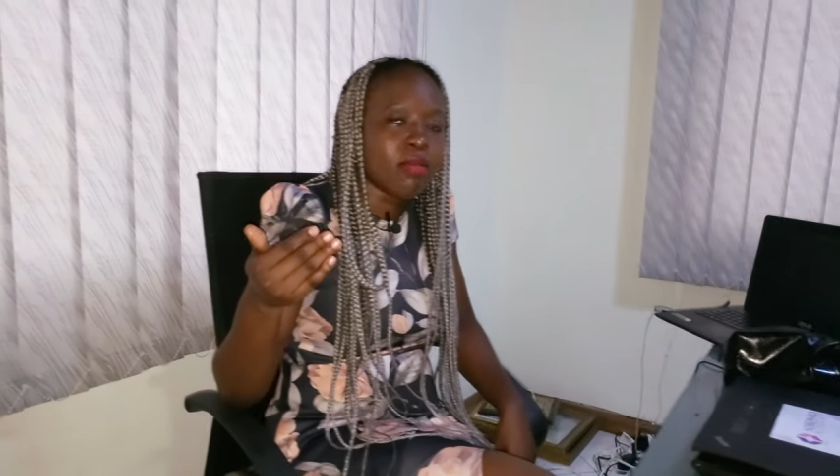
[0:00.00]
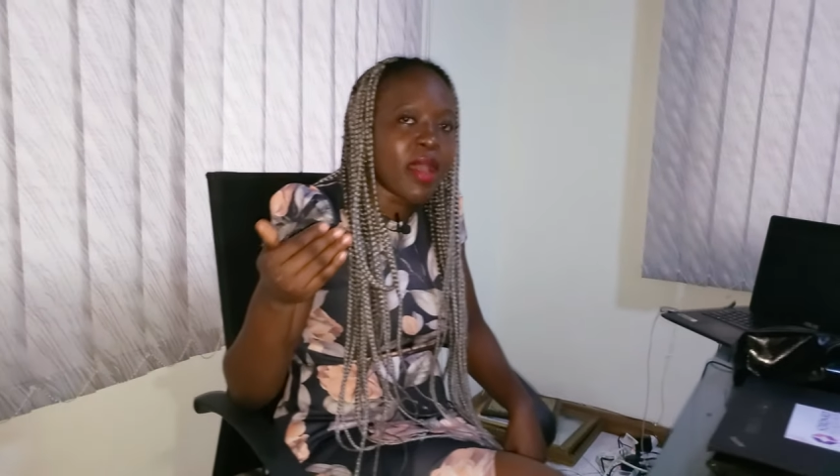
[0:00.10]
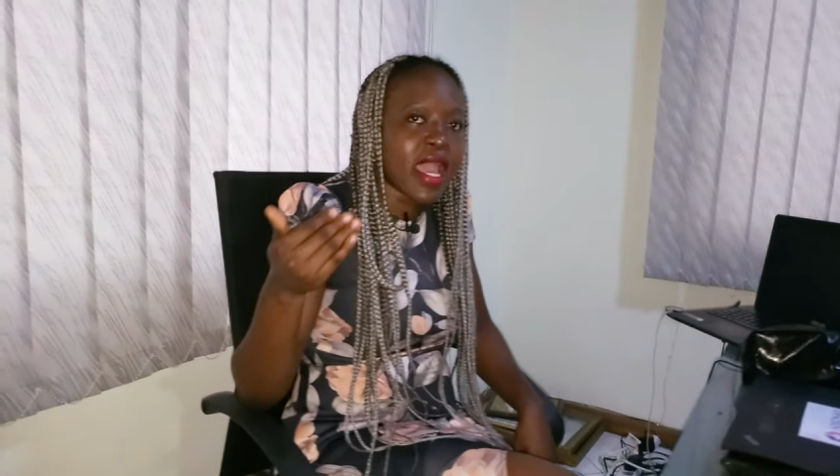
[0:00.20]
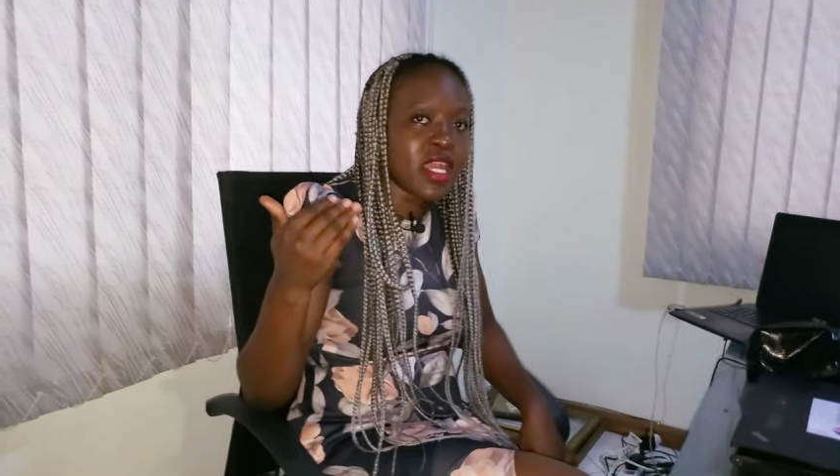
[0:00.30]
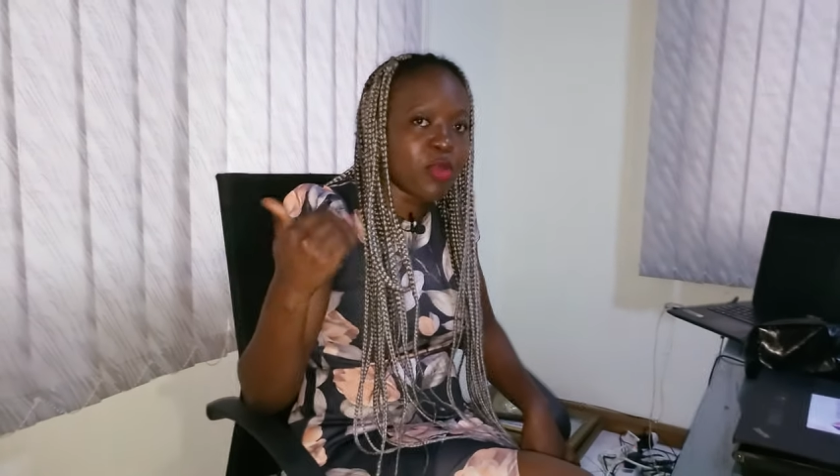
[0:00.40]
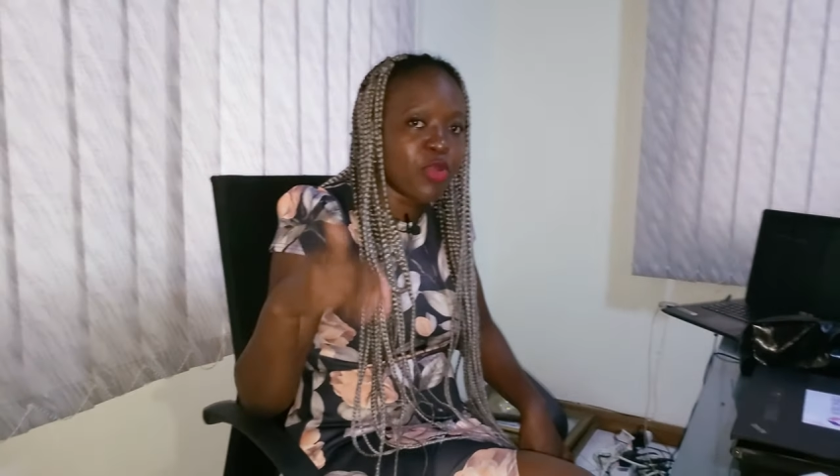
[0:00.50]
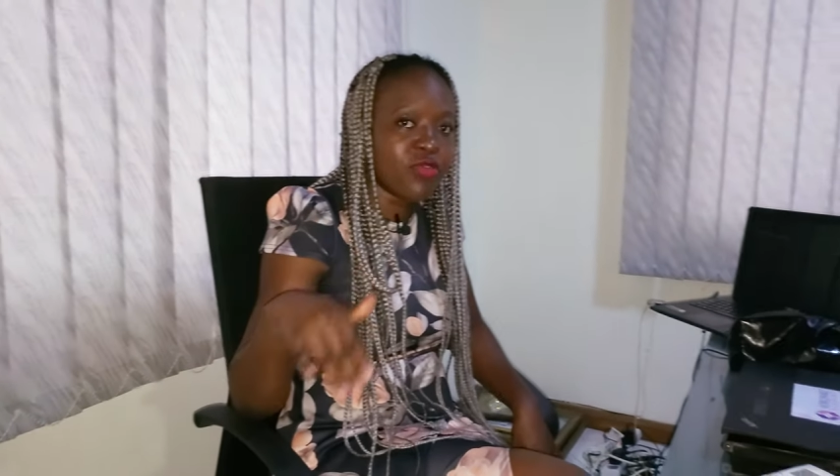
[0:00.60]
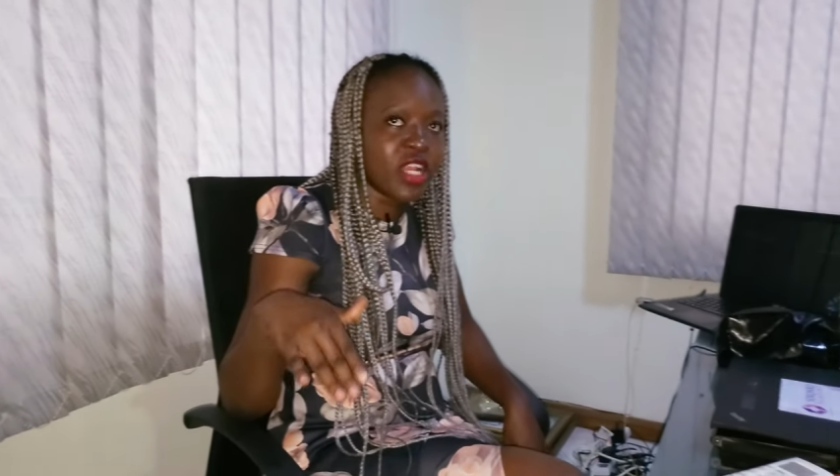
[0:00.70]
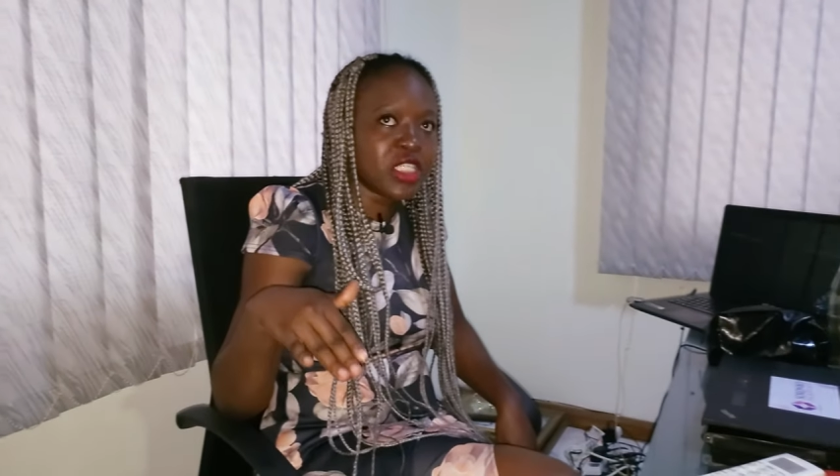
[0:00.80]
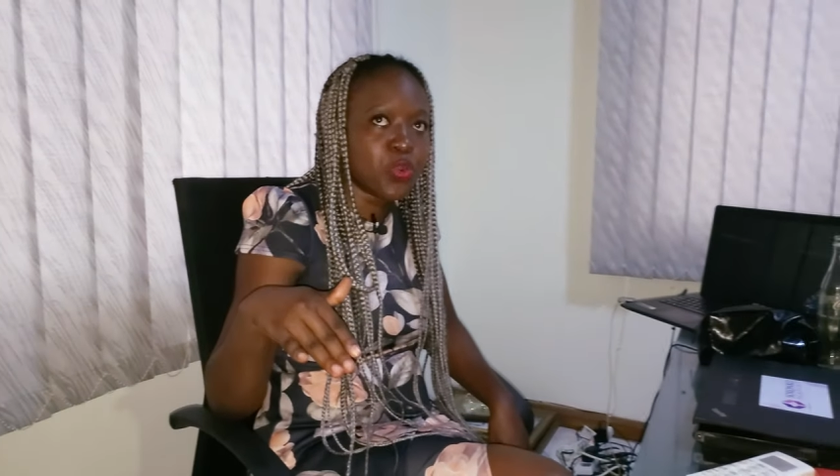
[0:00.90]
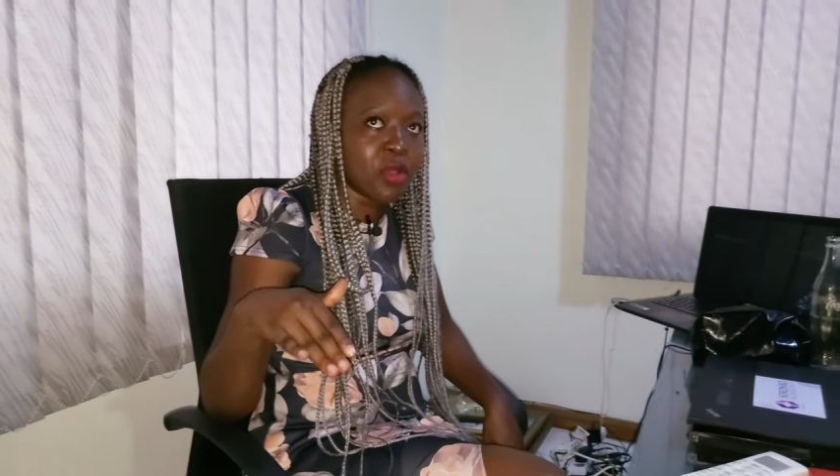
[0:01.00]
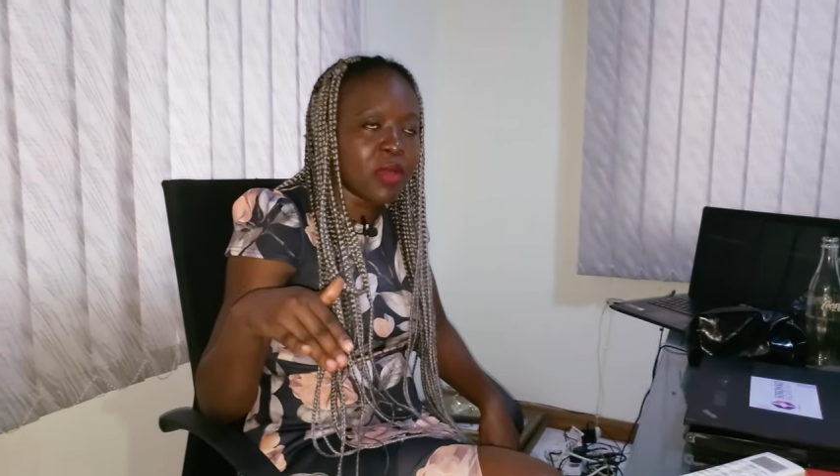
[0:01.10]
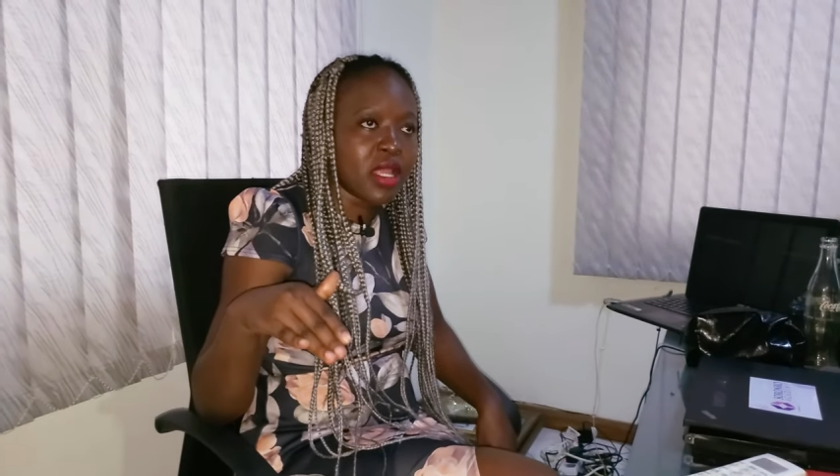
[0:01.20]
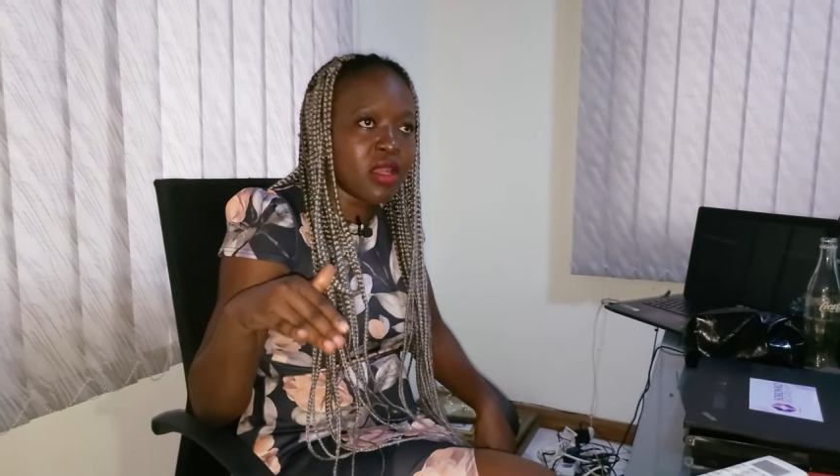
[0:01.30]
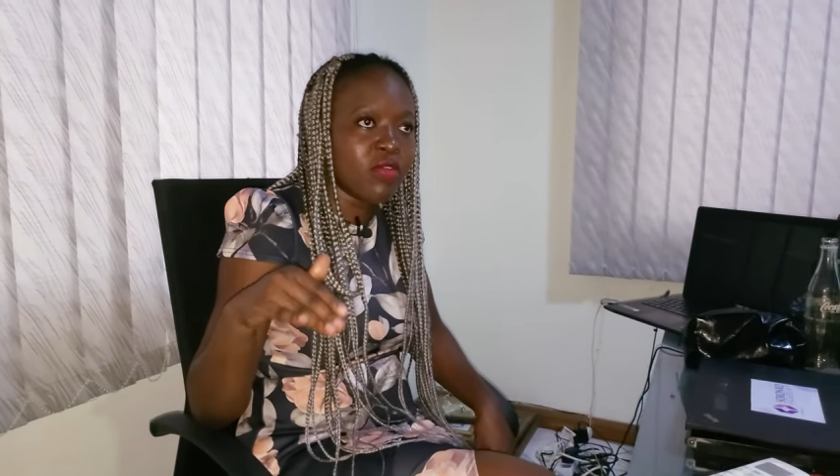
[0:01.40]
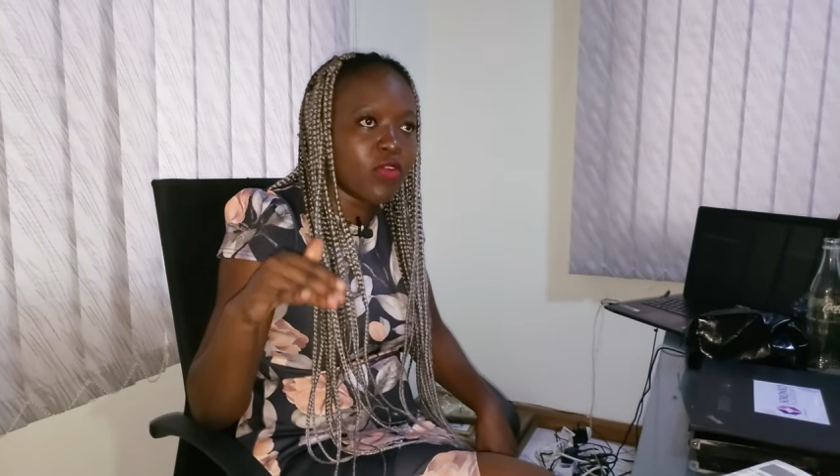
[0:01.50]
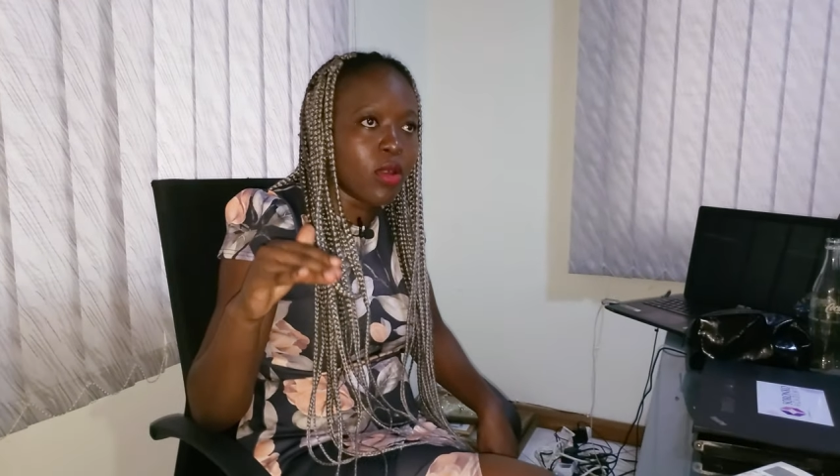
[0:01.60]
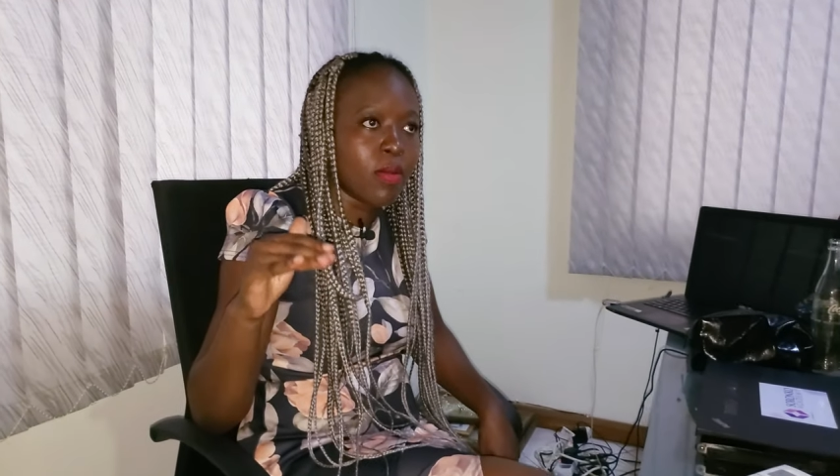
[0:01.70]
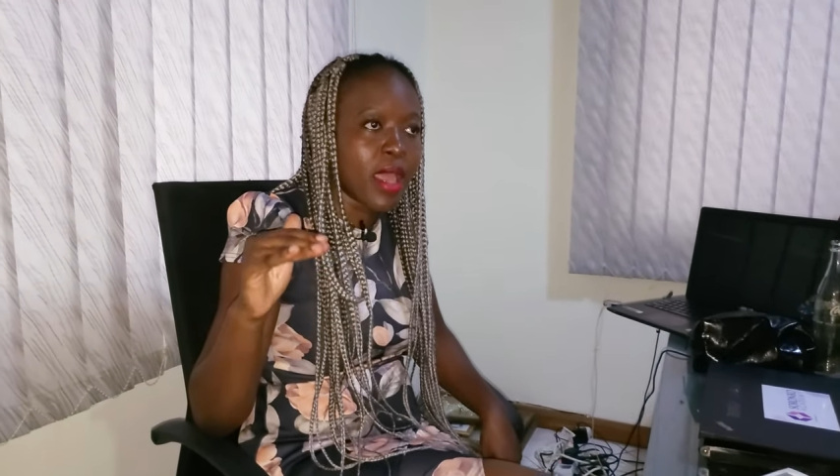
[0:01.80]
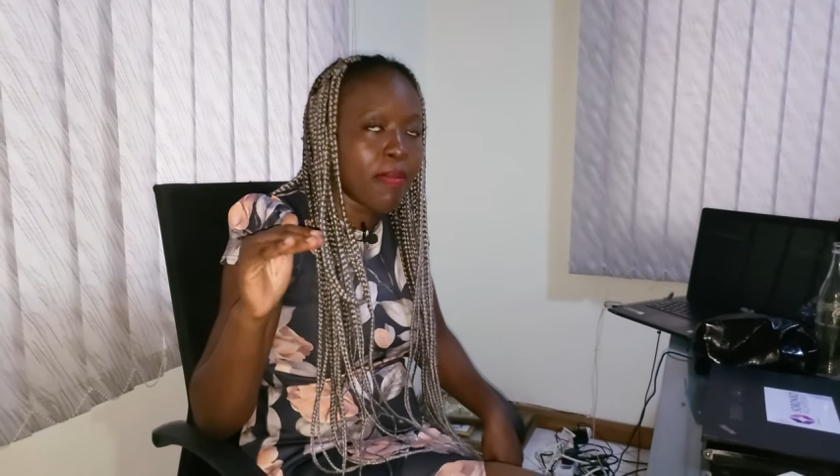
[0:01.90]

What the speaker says: by underprivileged women from